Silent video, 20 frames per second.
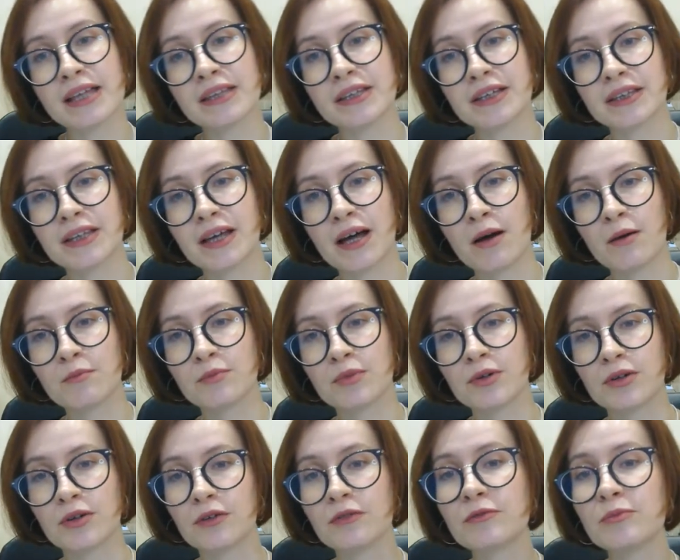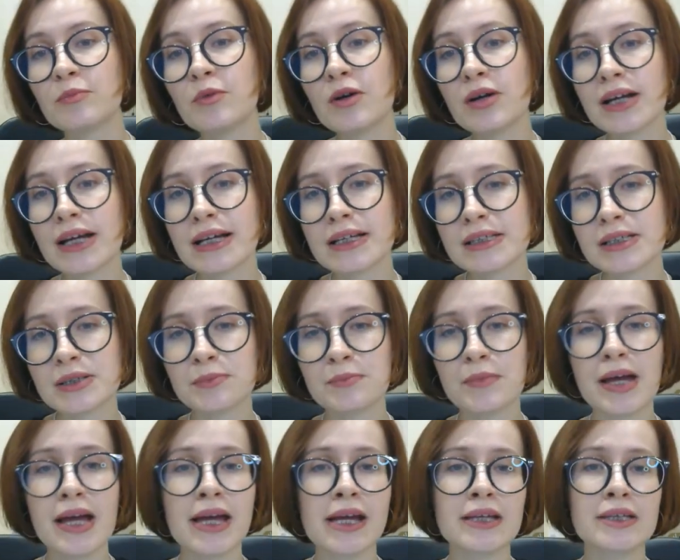the number of bookings
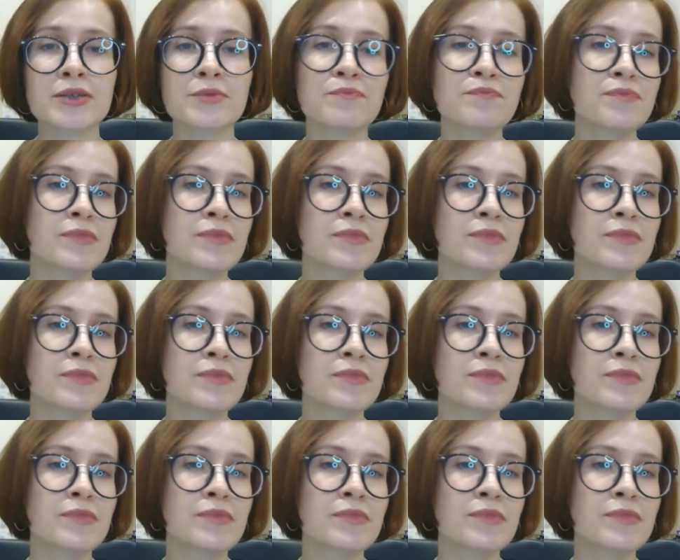made,